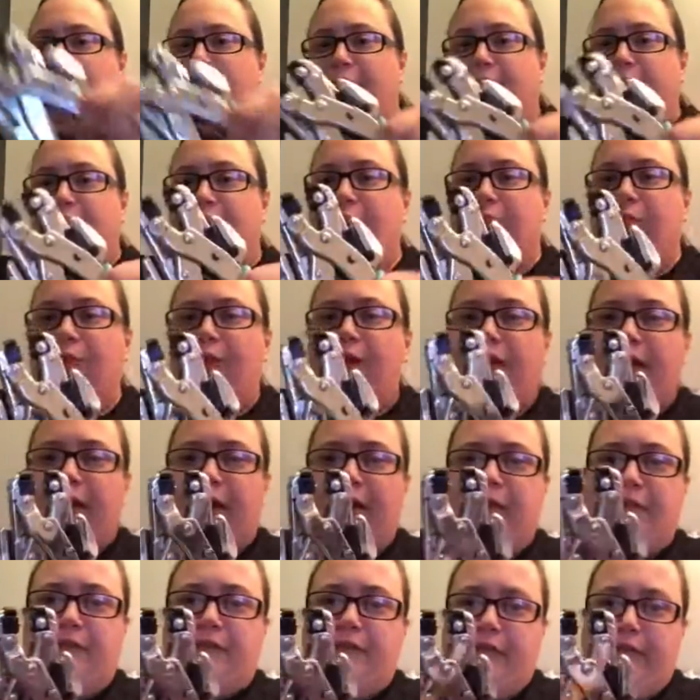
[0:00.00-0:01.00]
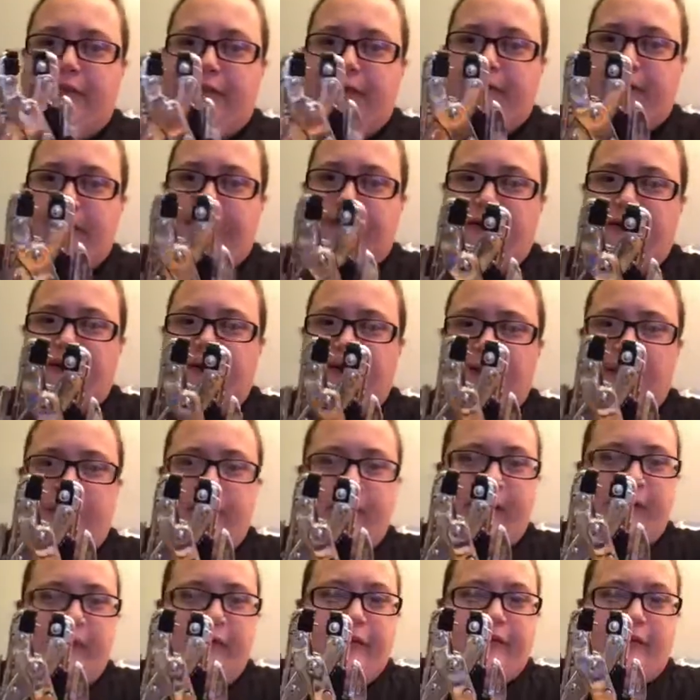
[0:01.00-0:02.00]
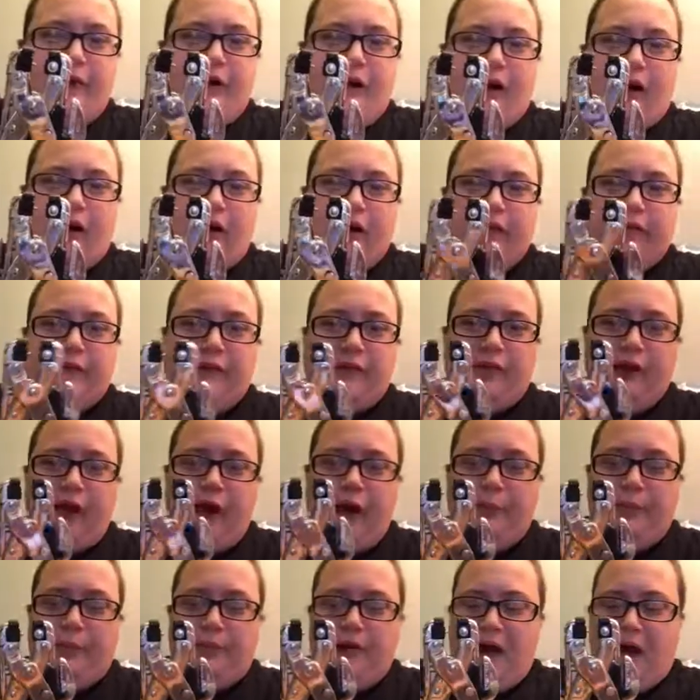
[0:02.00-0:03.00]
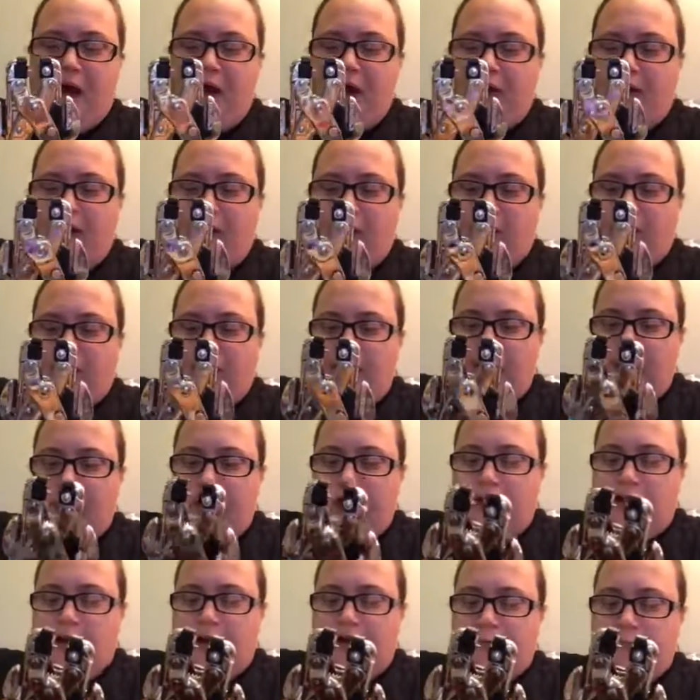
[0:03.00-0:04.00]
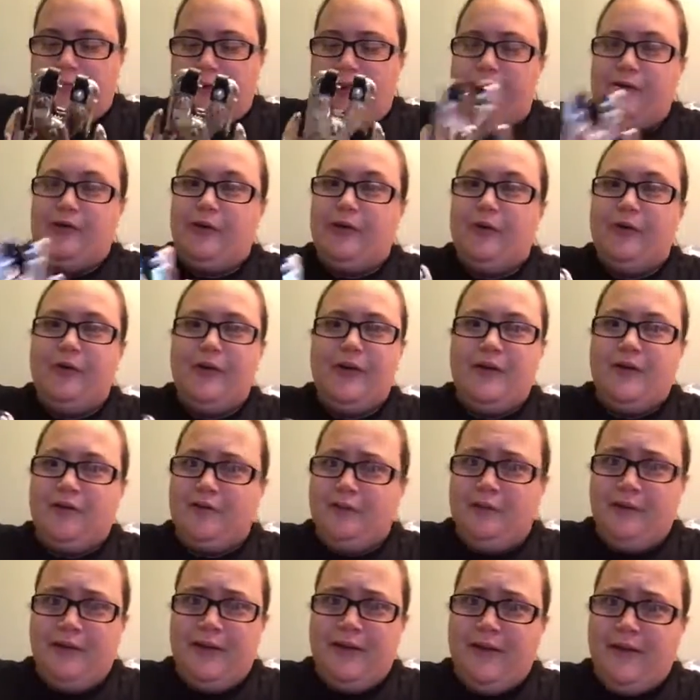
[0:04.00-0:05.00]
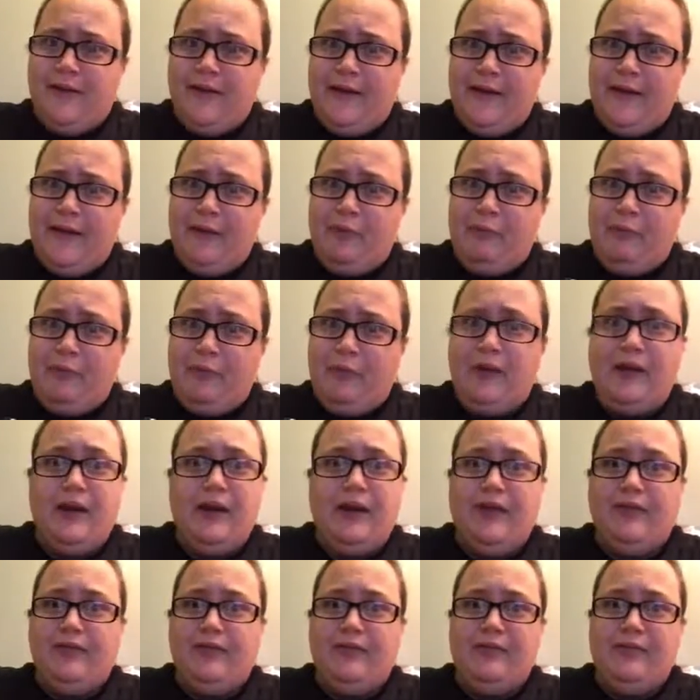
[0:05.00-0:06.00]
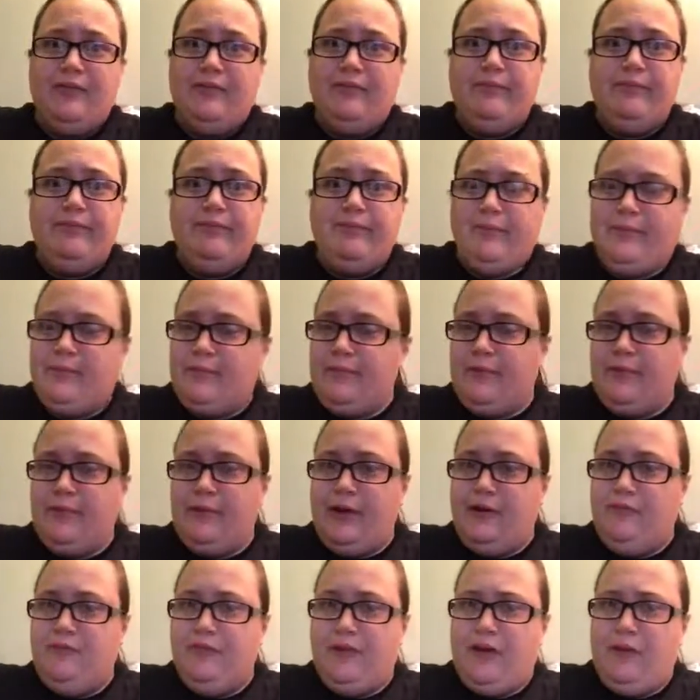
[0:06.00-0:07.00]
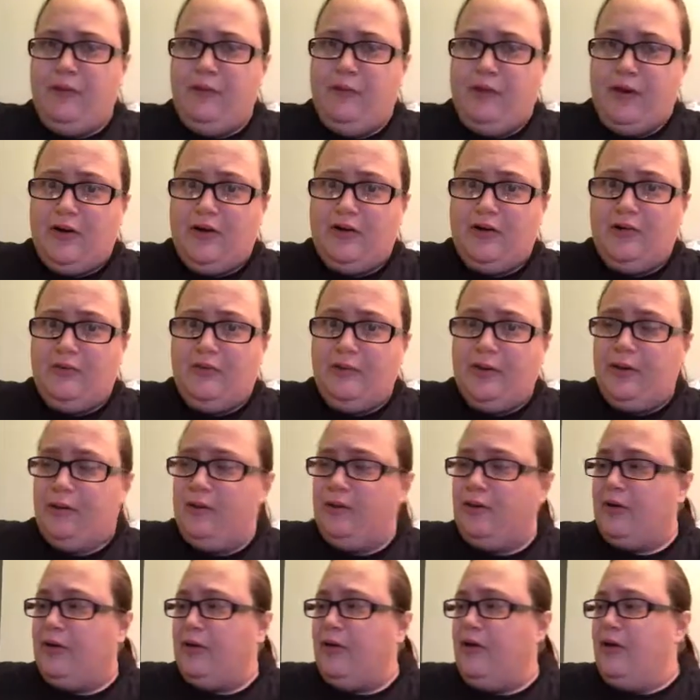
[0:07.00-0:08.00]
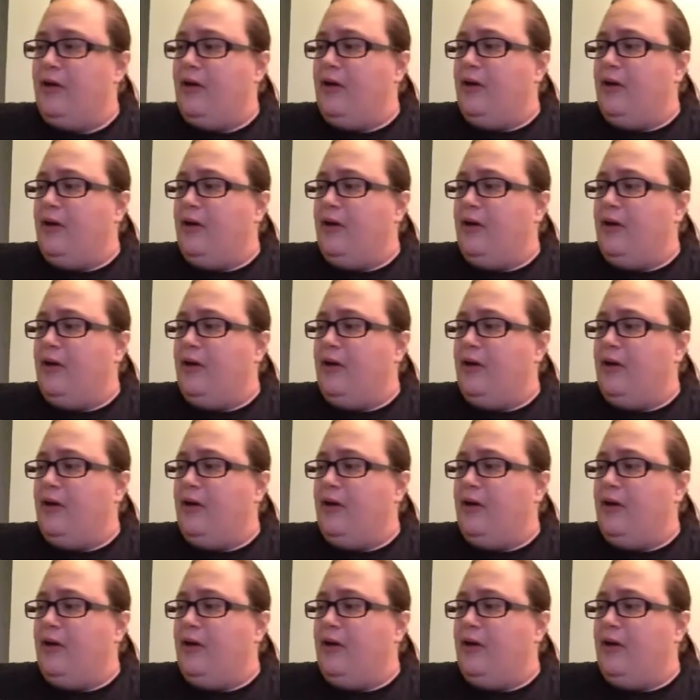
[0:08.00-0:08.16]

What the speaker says: This is what it is. It's called the Crop-a-dile. I know that's really lame, but it works really good.